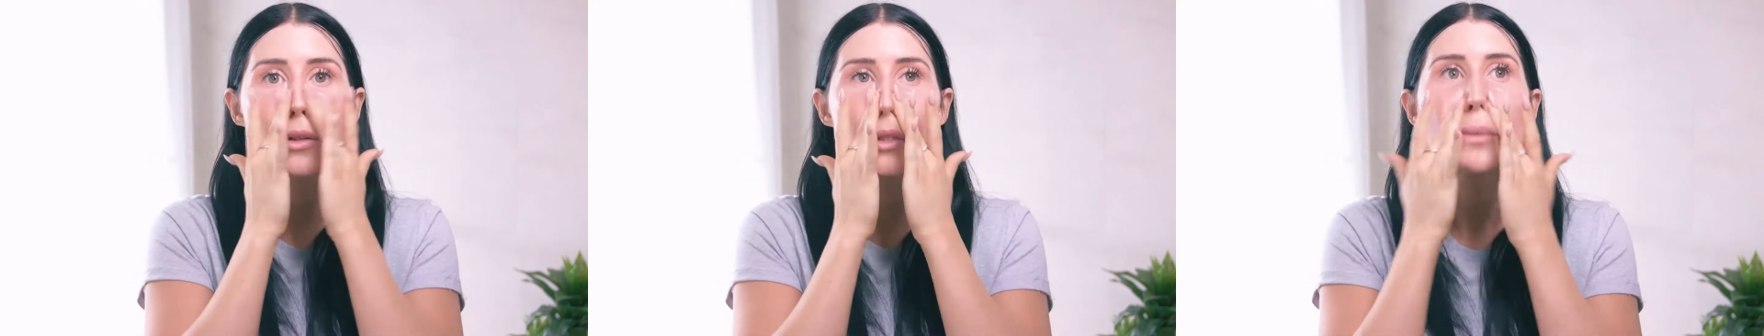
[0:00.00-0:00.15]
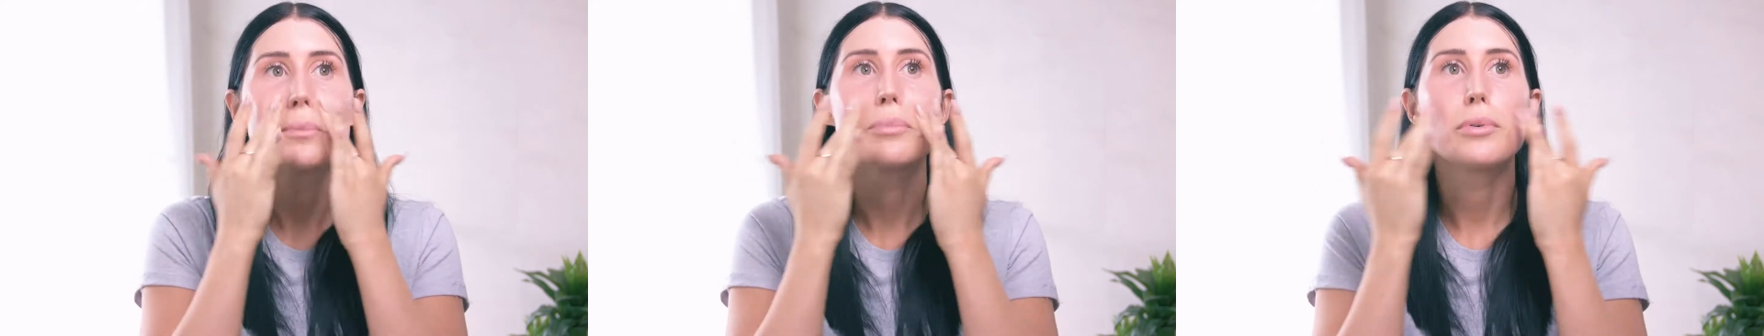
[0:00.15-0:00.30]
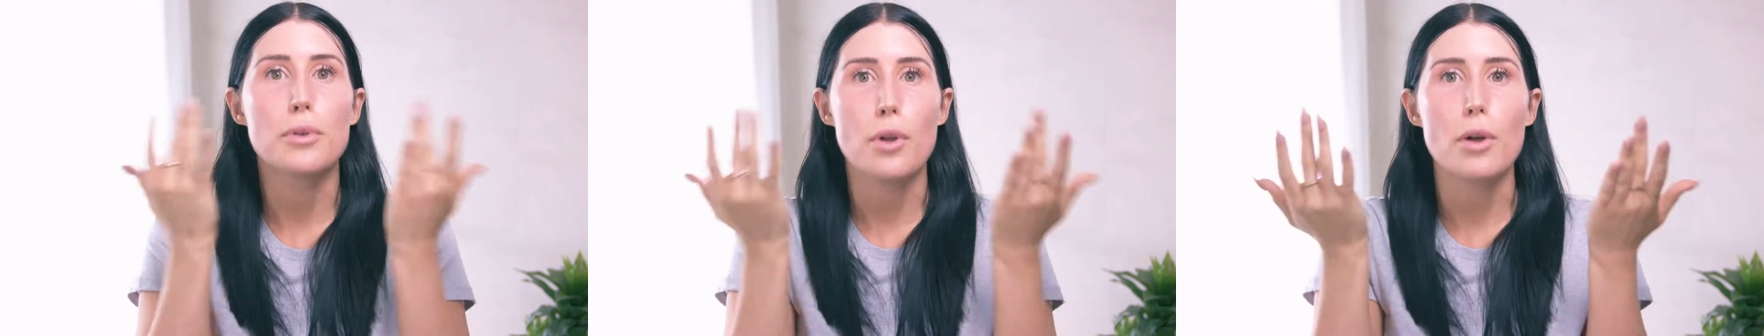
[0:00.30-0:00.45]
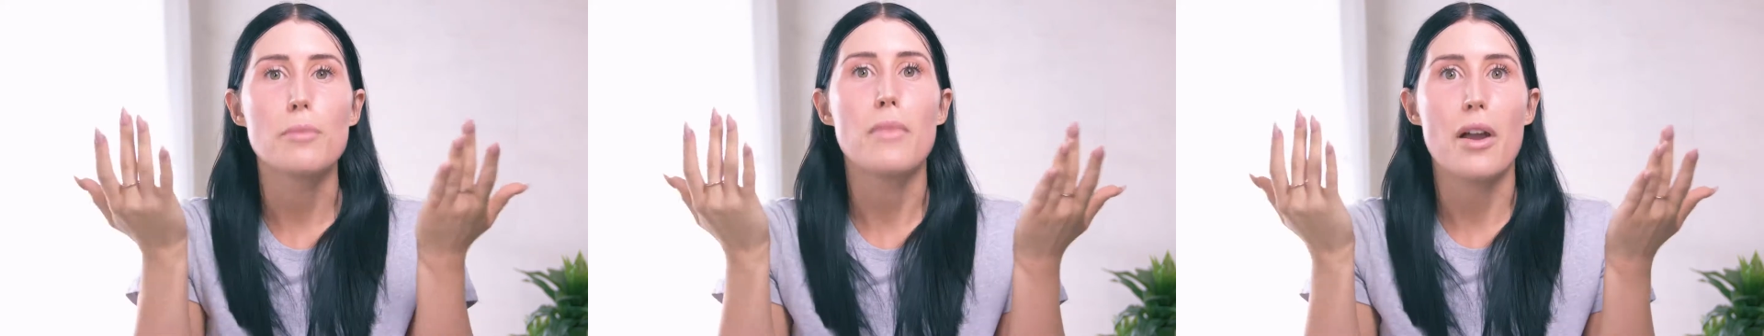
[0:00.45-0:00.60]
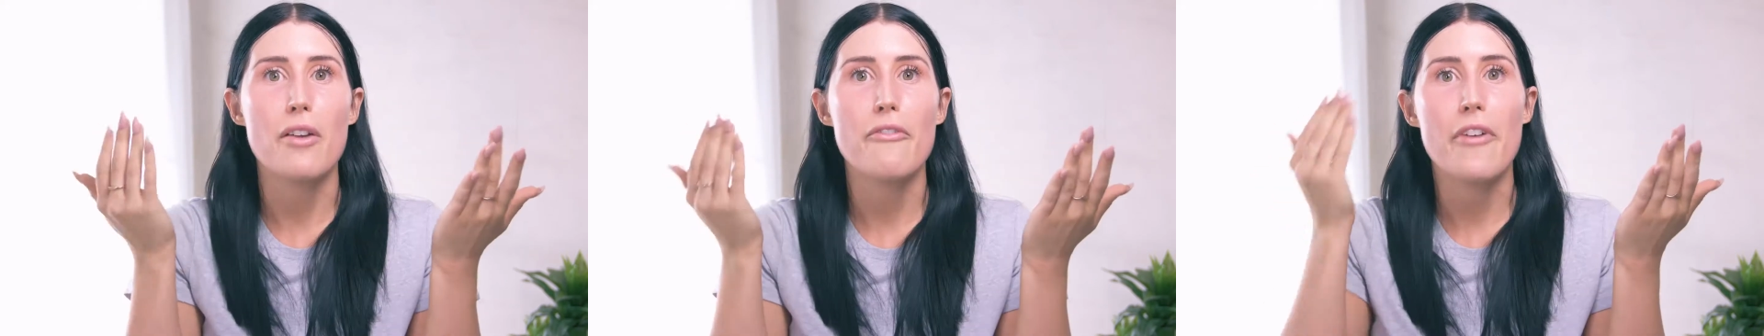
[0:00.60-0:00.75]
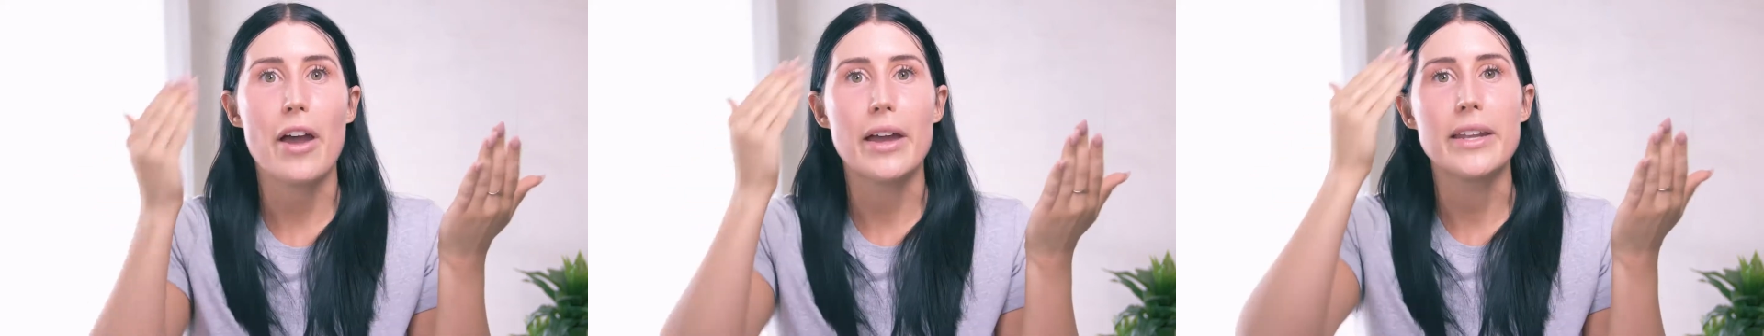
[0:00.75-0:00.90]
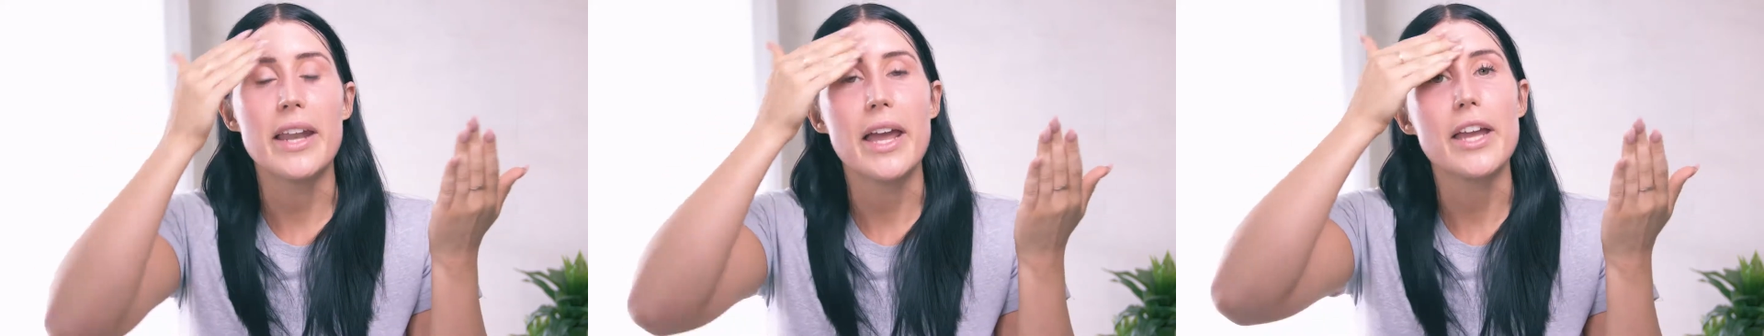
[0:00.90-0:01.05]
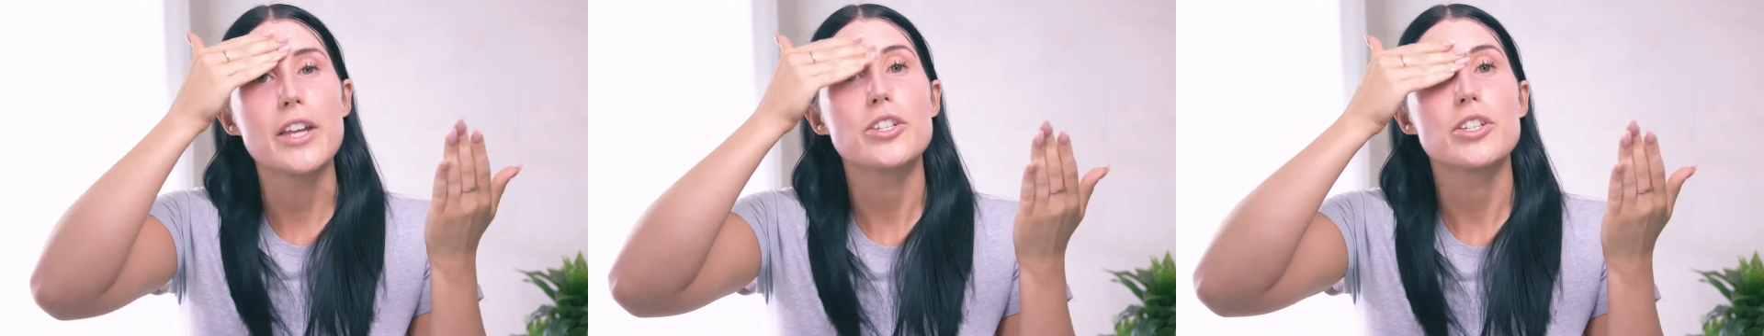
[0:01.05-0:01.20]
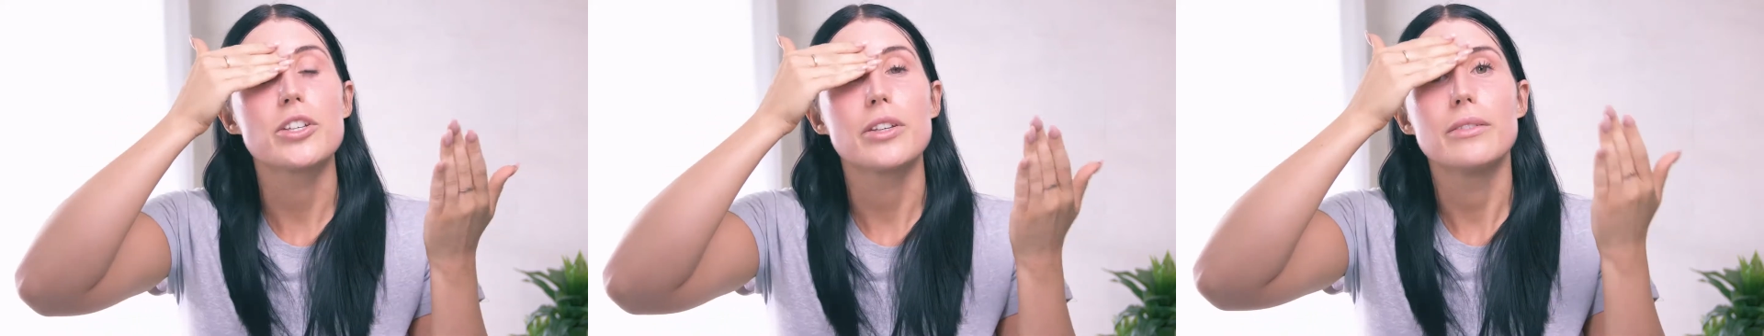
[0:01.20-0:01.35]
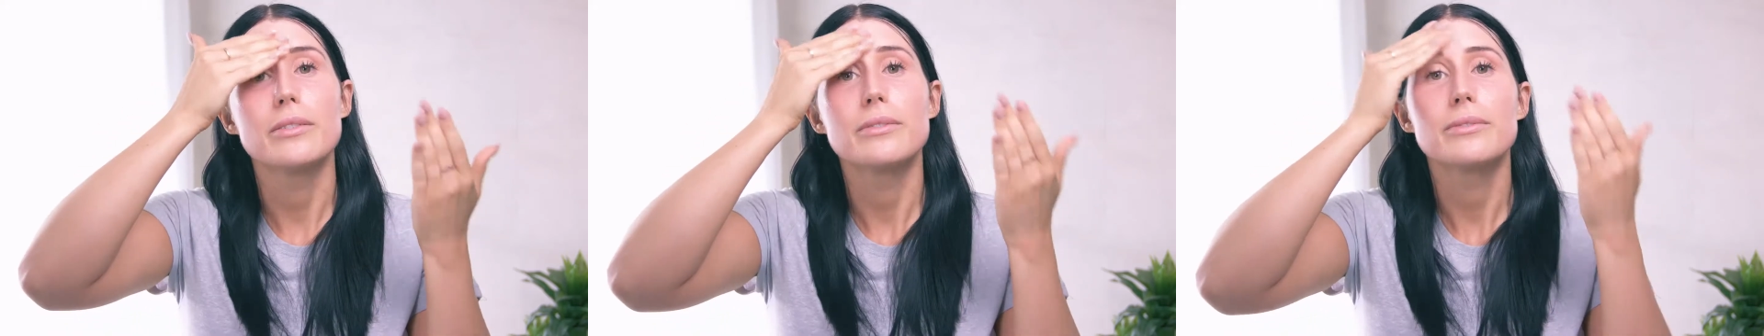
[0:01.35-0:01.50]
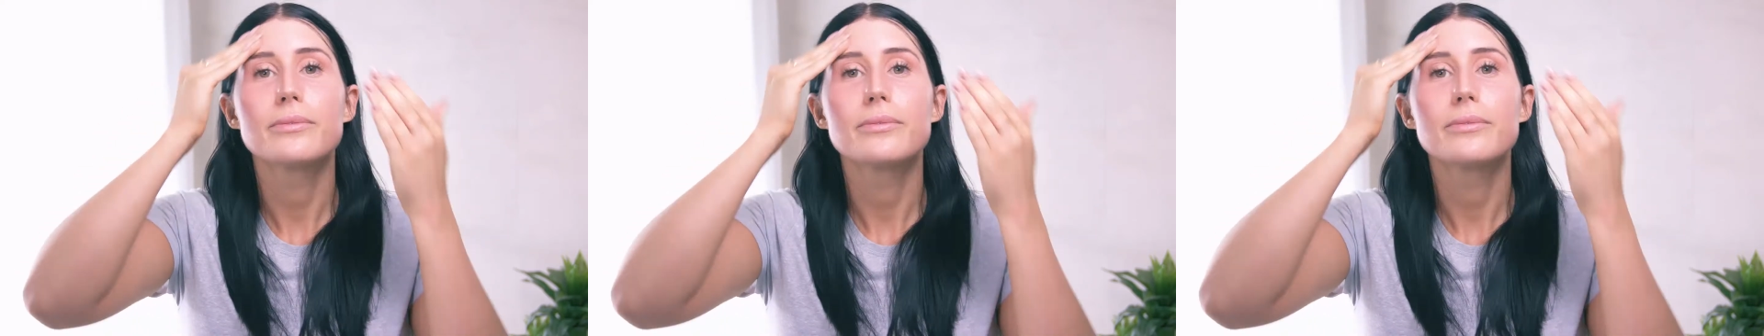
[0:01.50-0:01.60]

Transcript: to put on my foundation.